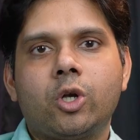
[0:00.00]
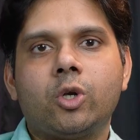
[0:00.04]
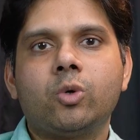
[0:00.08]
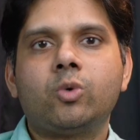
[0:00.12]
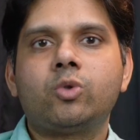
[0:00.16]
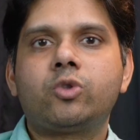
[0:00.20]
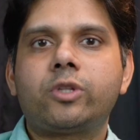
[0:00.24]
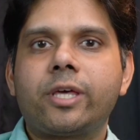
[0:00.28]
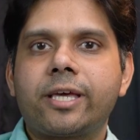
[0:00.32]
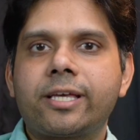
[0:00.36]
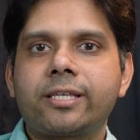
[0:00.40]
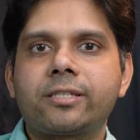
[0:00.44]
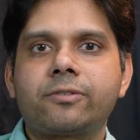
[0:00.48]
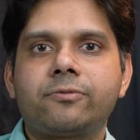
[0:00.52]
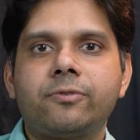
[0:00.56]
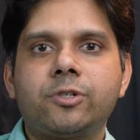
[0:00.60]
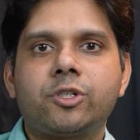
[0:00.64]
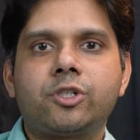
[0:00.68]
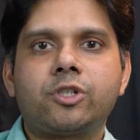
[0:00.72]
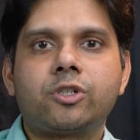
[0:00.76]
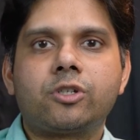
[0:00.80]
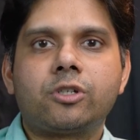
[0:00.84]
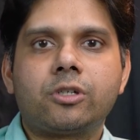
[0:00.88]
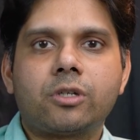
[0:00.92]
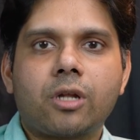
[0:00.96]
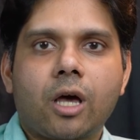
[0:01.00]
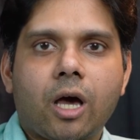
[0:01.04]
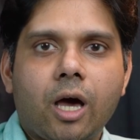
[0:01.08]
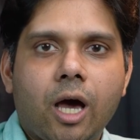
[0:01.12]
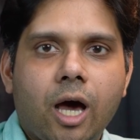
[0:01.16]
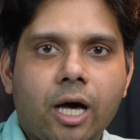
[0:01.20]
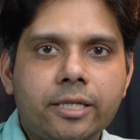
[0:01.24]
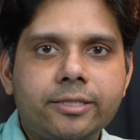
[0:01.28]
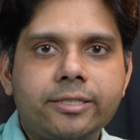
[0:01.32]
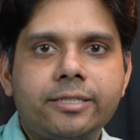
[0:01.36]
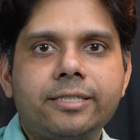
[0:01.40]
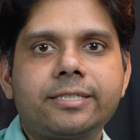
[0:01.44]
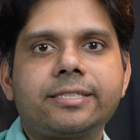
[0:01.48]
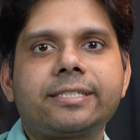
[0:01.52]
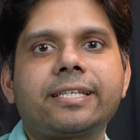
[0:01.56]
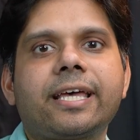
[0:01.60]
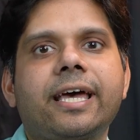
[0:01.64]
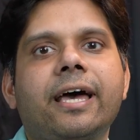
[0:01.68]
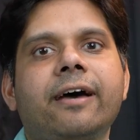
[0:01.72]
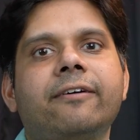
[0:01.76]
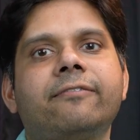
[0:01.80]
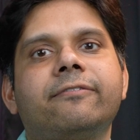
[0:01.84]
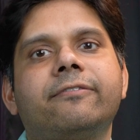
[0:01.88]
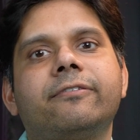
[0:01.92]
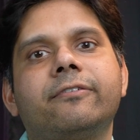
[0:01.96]
Do things which others
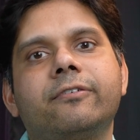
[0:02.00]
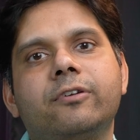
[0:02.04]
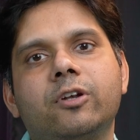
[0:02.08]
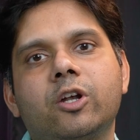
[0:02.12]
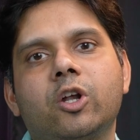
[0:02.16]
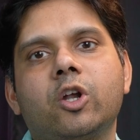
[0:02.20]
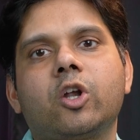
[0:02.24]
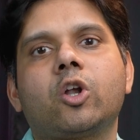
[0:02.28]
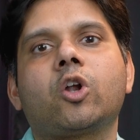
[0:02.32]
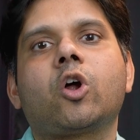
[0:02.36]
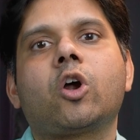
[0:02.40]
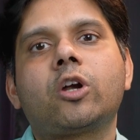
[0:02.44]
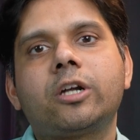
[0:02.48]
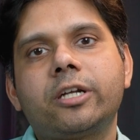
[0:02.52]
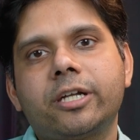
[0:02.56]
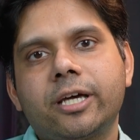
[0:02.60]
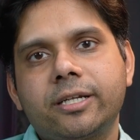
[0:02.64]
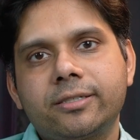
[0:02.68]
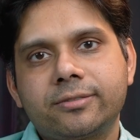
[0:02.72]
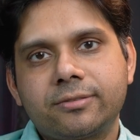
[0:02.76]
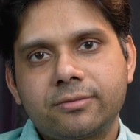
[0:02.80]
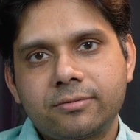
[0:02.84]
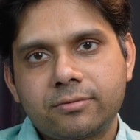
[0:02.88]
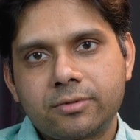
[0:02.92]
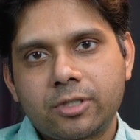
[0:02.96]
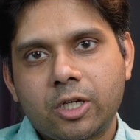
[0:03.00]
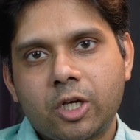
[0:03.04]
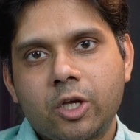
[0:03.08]
have not done.